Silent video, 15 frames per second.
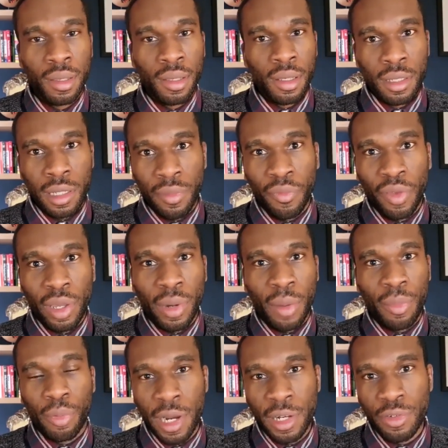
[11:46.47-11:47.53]
The other thing about
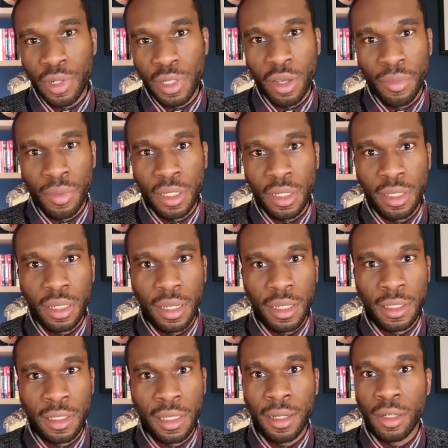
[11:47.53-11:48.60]
proprietary services
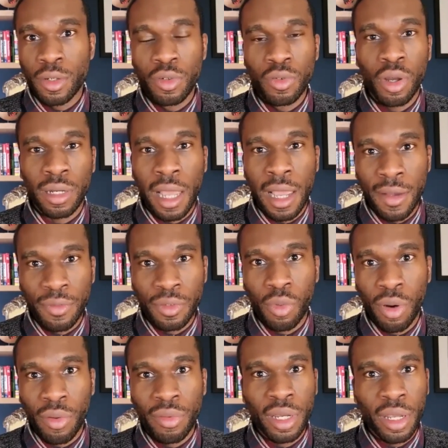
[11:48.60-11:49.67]
is that you do not have to
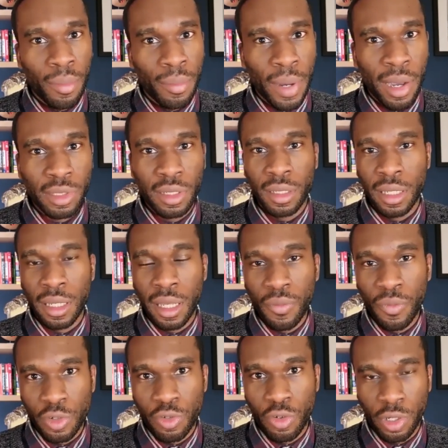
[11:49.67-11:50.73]
worry about the
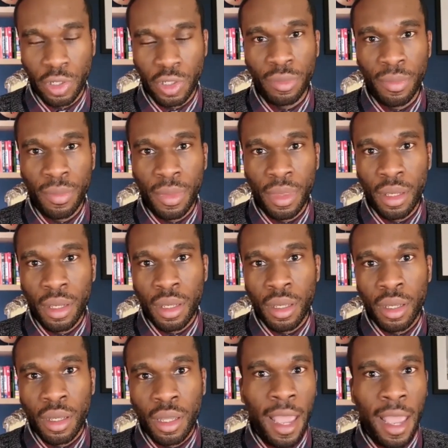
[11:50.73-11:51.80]
infrastructure.
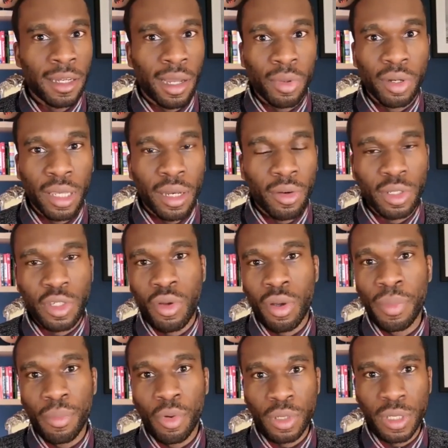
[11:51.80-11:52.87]
And I'm going to get onto a
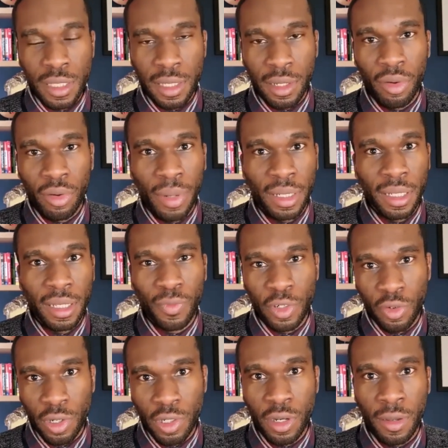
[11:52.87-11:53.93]
bit more detail about the
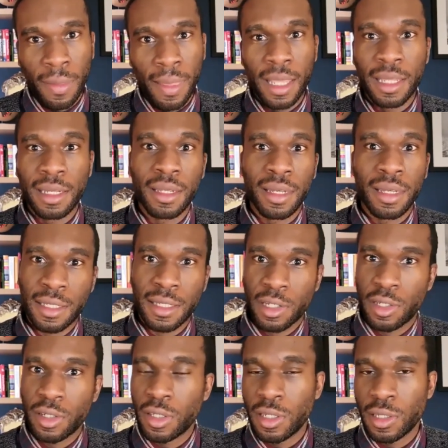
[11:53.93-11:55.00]
infrastructure in the next
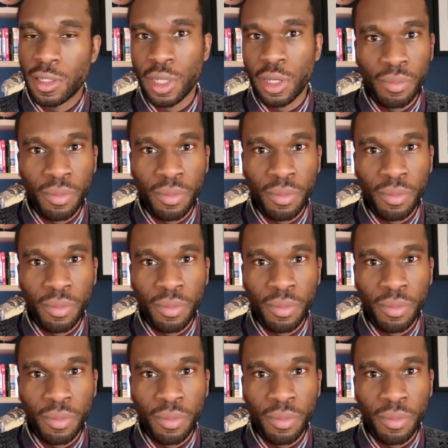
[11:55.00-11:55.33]
section to this video.